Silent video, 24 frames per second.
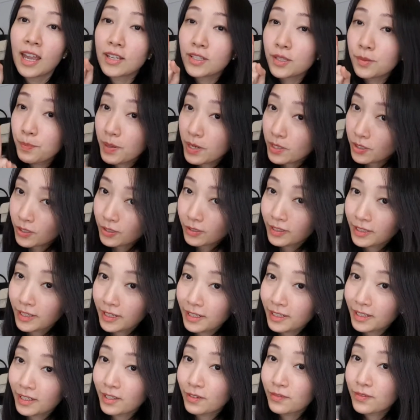
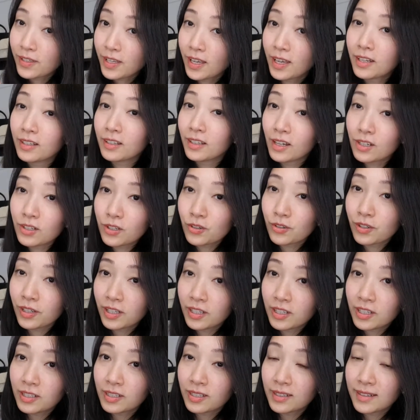Especially if said
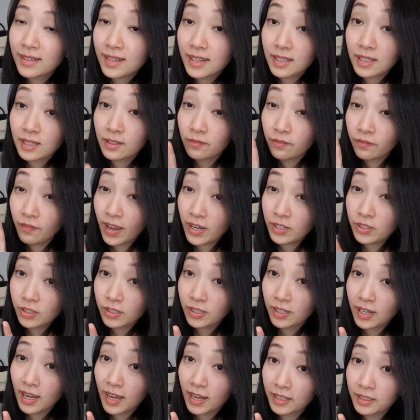luxury good is a
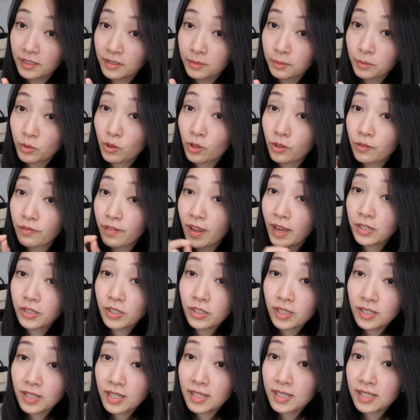fashion item or a
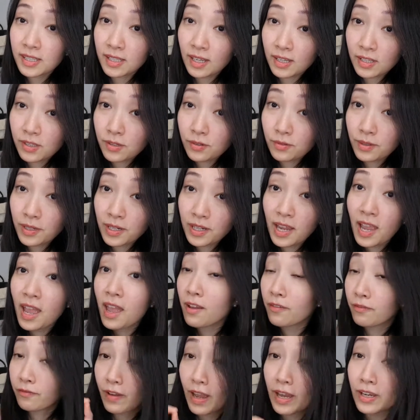fashion accessory,
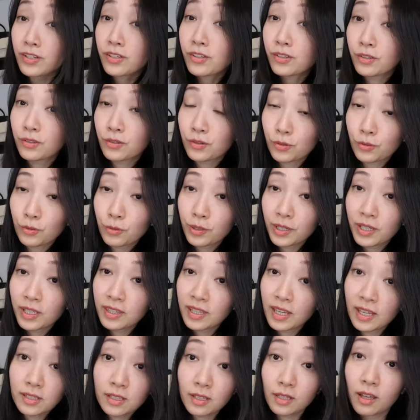fashion
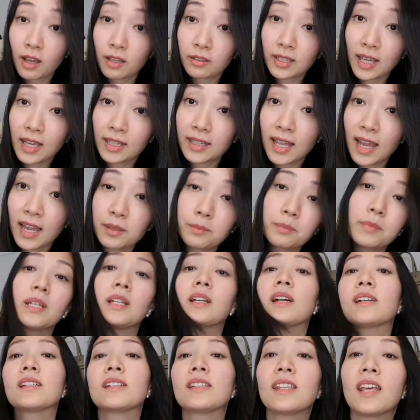jewelry, things along that line,
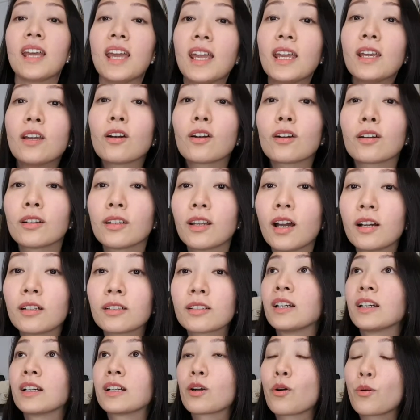because they are
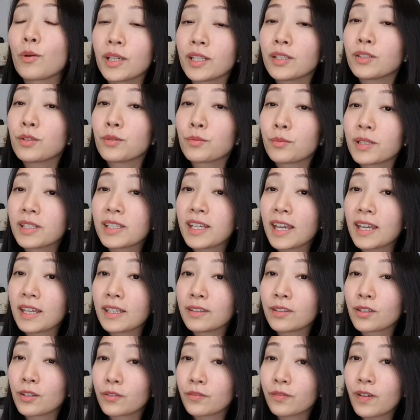not going to
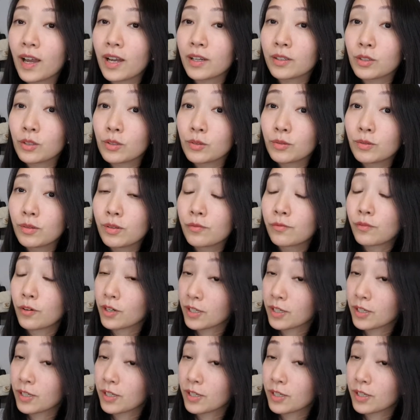retain their value.